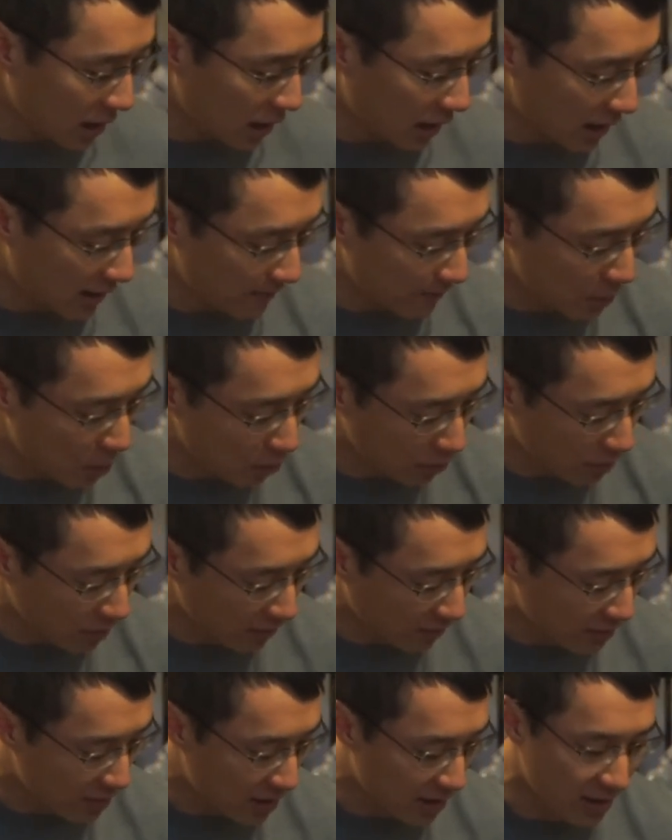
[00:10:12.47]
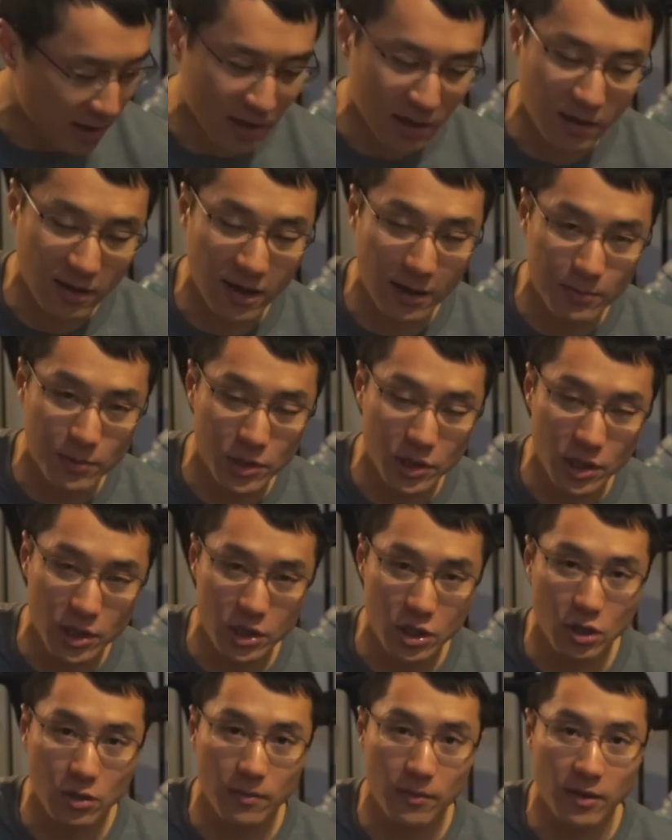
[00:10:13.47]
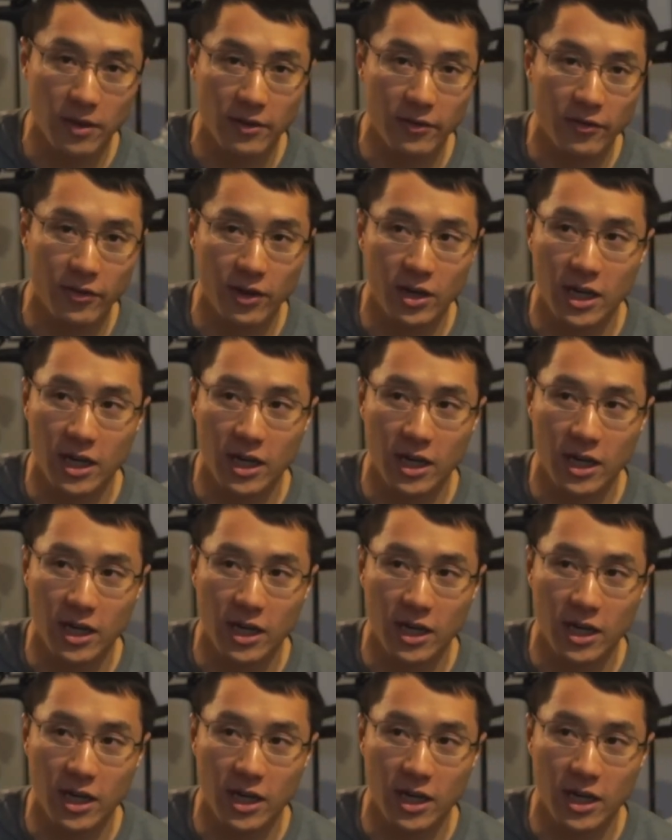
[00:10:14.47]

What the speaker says: Hoka is not an exception in terms of